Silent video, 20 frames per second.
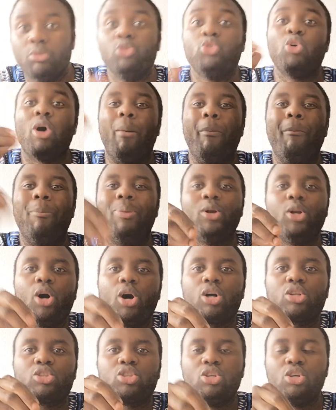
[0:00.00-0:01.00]
but you are
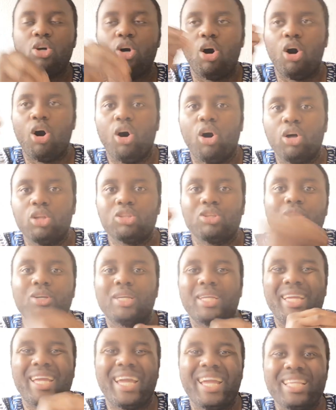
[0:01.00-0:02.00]
blocked on
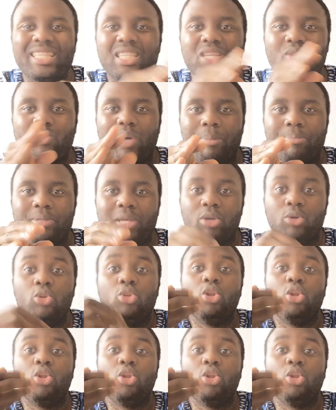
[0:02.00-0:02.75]
creating website.